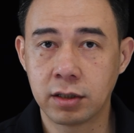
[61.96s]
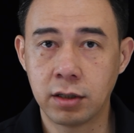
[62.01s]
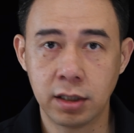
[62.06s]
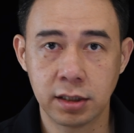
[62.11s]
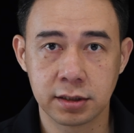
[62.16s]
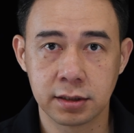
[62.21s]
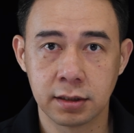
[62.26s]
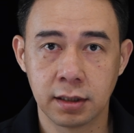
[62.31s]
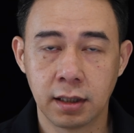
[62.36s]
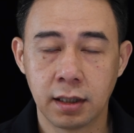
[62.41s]

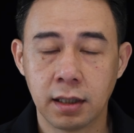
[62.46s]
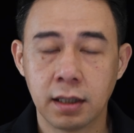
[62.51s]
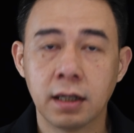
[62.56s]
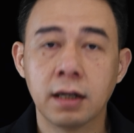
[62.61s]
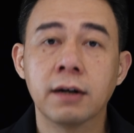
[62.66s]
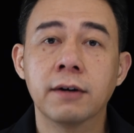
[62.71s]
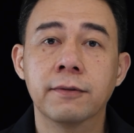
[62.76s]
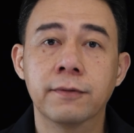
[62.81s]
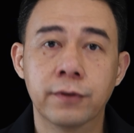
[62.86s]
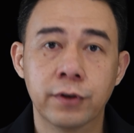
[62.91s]
costs.
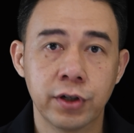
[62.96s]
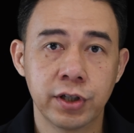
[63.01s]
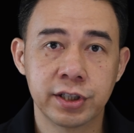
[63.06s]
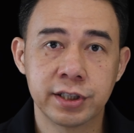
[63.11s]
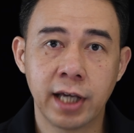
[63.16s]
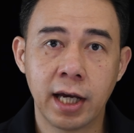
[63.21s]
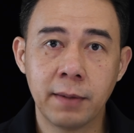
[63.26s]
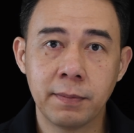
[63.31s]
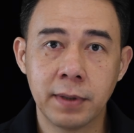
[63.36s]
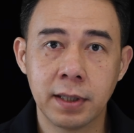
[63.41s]
For
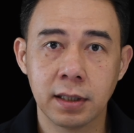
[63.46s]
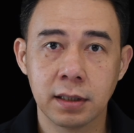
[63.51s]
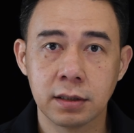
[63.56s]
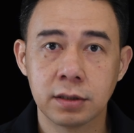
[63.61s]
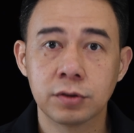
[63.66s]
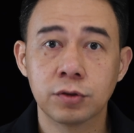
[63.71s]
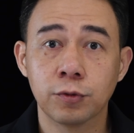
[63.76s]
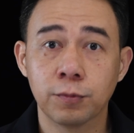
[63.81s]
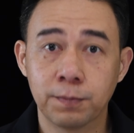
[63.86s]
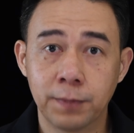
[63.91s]
example,
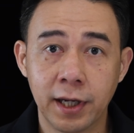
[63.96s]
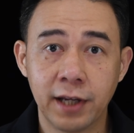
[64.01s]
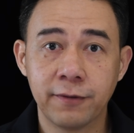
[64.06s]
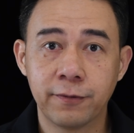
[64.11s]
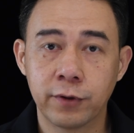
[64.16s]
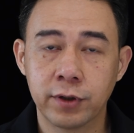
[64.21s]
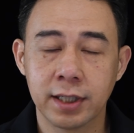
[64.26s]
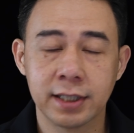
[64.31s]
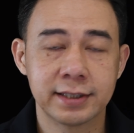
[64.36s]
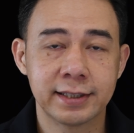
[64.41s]
to pay
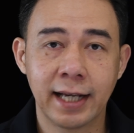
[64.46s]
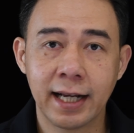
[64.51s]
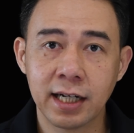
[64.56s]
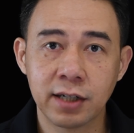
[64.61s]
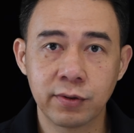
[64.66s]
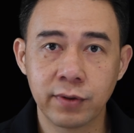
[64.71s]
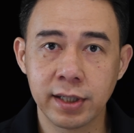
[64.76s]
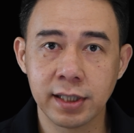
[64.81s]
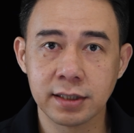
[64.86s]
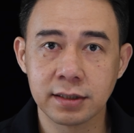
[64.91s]
for the
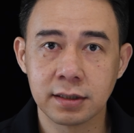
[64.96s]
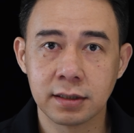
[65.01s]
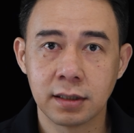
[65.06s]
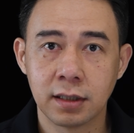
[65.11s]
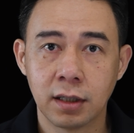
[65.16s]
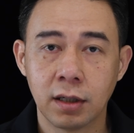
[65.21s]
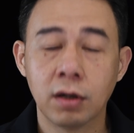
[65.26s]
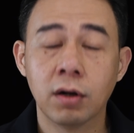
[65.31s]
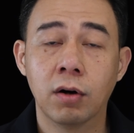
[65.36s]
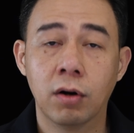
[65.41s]
salaries
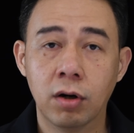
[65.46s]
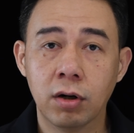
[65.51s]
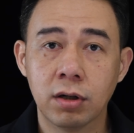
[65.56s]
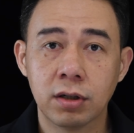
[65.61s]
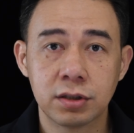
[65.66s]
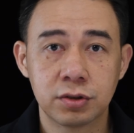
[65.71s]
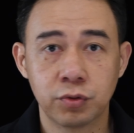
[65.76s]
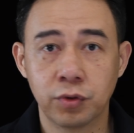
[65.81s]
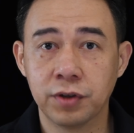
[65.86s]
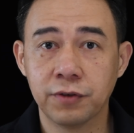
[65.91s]

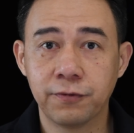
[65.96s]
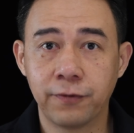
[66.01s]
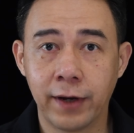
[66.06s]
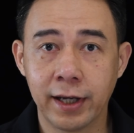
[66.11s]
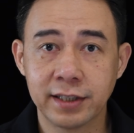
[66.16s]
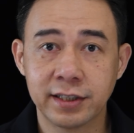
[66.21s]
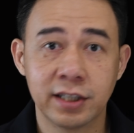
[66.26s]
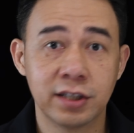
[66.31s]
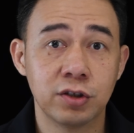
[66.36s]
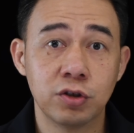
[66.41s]
or to
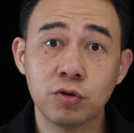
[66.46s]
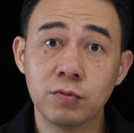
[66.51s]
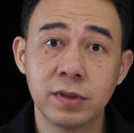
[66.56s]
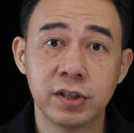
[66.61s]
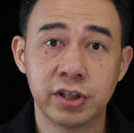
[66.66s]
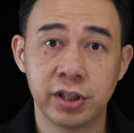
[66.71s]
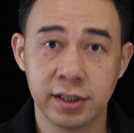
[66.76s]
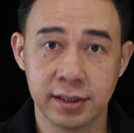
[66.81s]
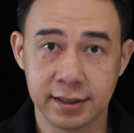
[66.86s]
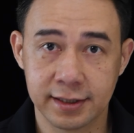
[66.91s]
invest in new
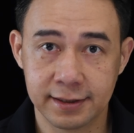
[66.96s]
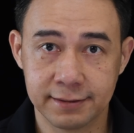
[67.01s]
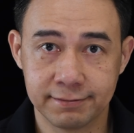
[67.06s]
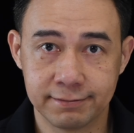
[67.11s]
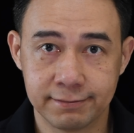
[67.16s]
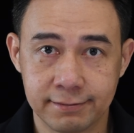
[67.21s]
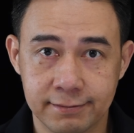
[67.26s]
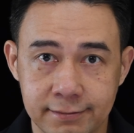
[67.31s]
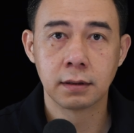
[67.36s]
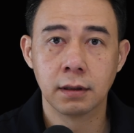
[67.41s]
machines.
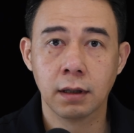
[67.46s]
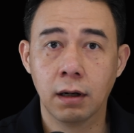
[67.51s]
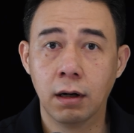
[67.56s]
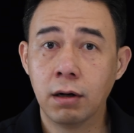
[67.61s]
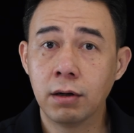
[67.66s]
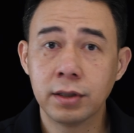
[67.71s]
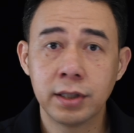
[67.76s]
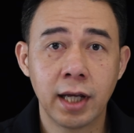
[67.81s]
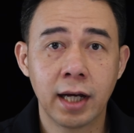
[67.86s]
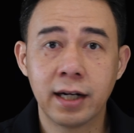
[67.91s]

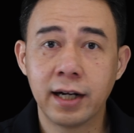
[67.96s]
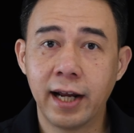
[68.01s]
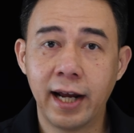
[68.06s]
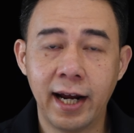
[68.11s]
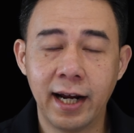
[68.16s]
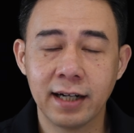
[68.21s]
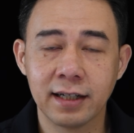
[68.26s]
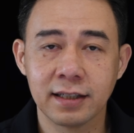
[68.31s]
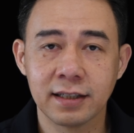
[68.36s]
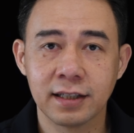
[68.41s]
On the other
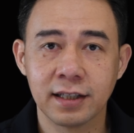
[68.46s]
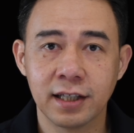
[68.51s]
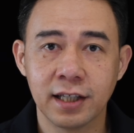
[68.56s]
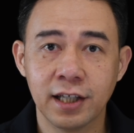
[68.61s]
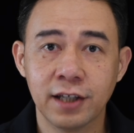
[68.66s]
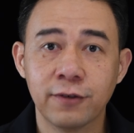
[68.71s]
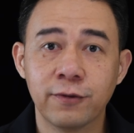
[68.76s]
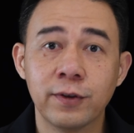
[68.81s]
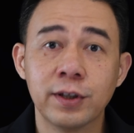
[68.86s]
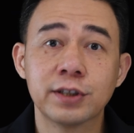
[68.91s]
hand,
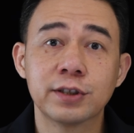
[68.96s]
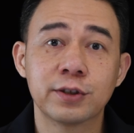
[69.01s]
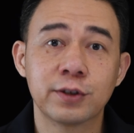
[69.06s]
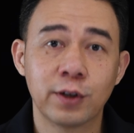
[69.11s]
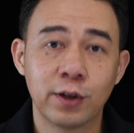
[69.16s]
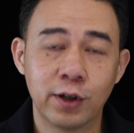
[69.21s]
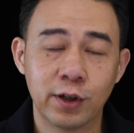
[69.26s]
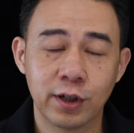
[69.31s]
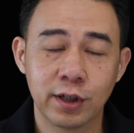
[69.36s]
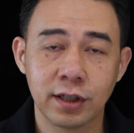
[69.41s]
if we
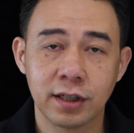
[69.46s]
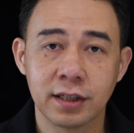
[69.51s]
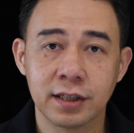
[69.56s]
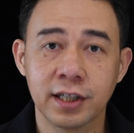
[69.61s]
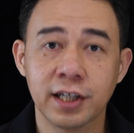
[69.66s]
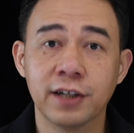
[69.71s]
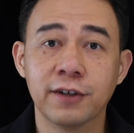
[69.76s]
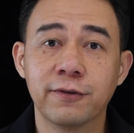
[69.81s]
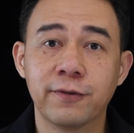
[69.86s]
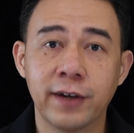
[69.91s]
store
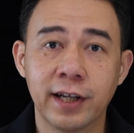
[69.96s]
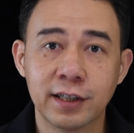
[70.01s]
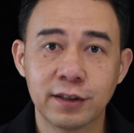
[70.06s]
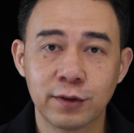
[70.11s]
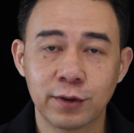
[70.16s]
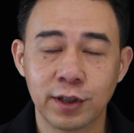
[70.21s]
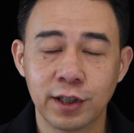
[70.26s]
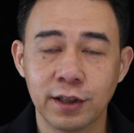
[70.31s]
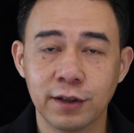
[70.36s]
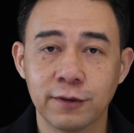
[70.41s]
the
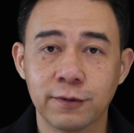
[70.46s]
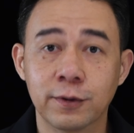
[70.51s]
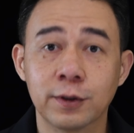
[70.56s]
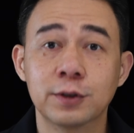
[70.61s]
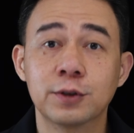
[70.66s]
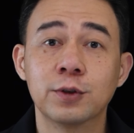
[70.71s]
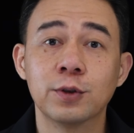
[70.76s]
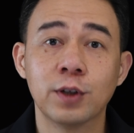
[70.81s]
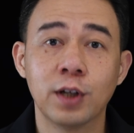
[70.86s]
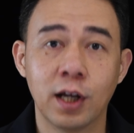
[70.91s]
inventory for
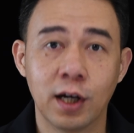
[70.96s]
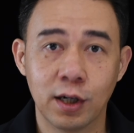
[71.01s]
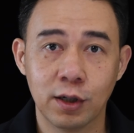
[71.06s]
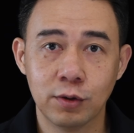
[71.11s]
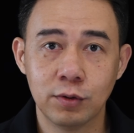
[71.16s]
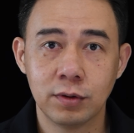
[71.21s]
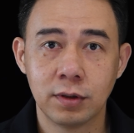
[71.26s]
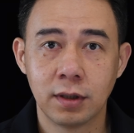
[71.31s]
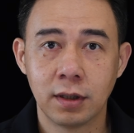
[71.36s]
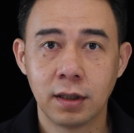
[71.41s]
too
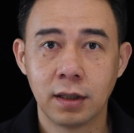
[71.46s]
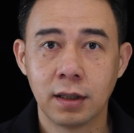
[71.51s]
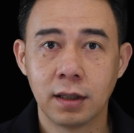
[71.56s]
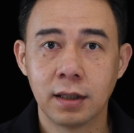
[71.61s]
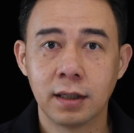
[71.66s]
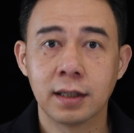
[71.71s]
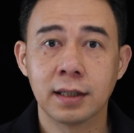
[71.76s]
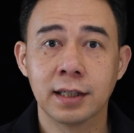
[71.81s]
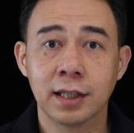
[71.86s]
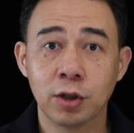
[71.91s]
low,
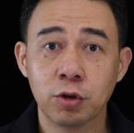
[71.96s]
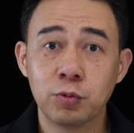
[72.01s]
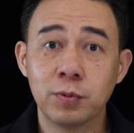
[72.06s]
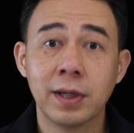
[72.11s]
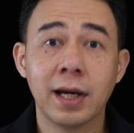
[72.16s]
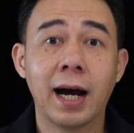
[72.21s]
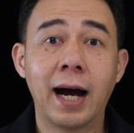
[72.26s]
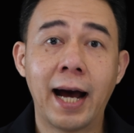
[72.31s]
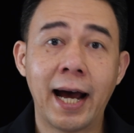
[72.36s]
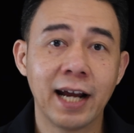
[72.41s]
there will be
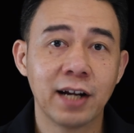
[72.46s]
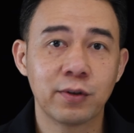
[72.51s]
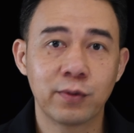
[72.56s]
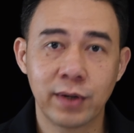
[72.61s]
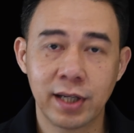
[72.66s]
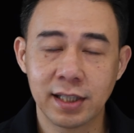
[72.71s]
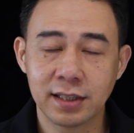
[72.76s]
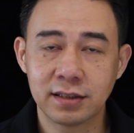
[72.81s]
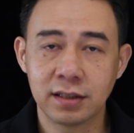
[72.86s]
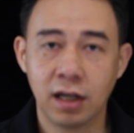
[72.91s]
a high
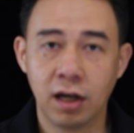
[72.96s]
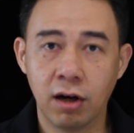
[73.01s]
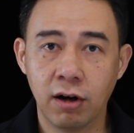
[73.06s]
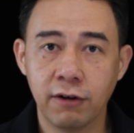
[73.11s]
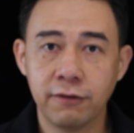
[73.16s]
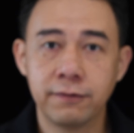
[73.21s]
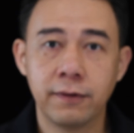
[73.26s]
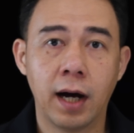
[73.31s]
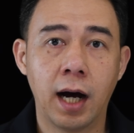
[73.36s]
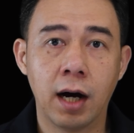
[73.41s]
risk
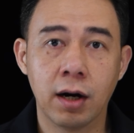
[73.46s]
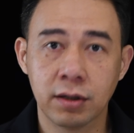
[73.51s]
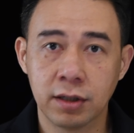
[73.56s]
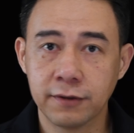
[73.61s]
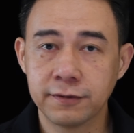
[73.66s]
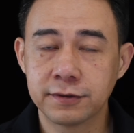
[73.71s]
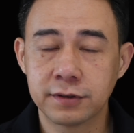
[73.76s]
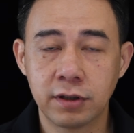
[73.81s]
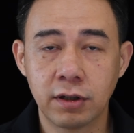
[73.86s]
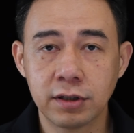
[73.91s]
of
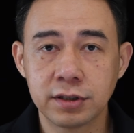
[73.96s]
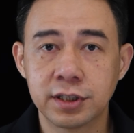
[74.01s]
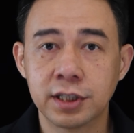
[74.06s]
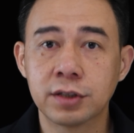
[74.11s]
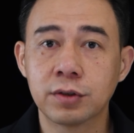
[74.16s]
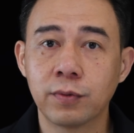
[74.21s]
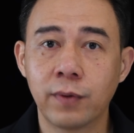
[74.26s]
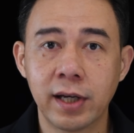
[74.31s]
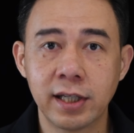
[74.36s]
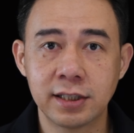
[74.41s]
out-of-stock
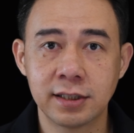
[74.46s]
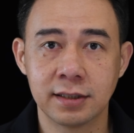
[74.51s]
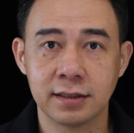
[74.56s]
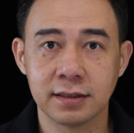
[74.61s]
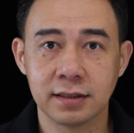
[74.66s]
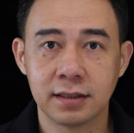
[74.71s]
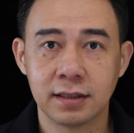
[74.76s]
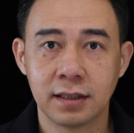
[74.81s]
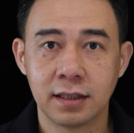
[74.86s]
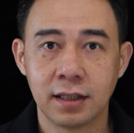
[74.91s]
situation.
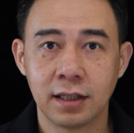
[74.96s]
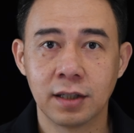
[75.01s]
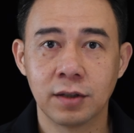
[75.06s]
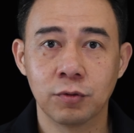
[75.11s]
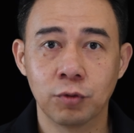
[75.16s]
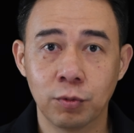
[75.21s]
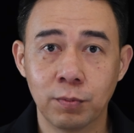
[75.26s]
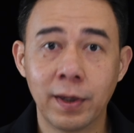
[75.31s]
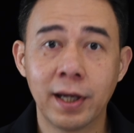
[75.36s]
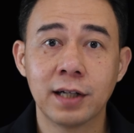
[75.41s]

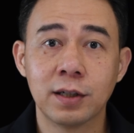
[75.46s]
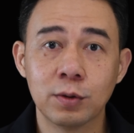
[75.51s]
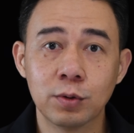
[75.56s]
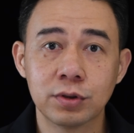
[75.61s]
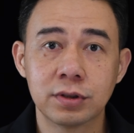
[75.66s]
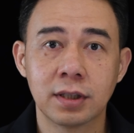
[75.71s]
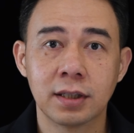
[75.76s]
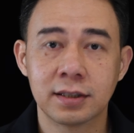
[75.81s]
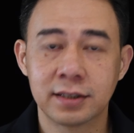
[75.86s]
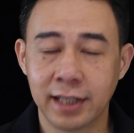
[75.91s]
We may
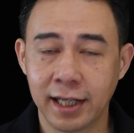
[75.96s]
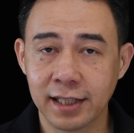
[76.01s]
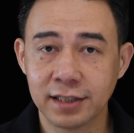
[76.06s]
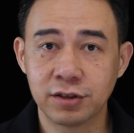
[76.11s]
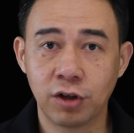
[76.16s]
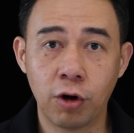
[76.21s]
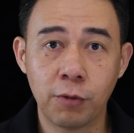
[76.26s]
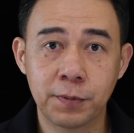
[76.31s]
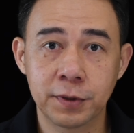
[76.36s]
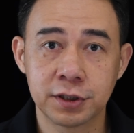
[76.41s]
lose sales
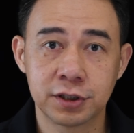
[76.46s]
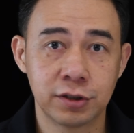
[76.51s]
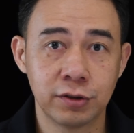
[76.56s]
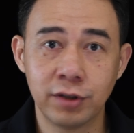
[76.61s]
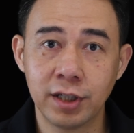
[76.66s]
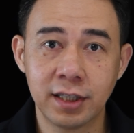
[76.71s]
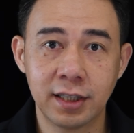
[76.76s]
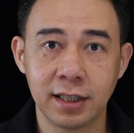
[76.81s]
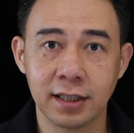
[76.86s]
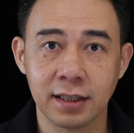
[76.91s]

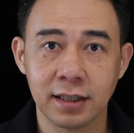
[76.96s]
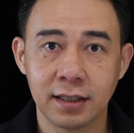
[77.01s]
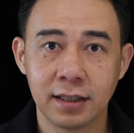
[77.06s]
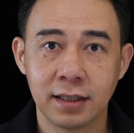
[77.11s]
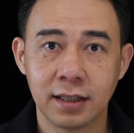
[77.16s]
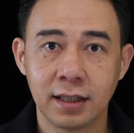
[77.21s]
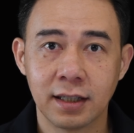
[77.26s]
opportunity,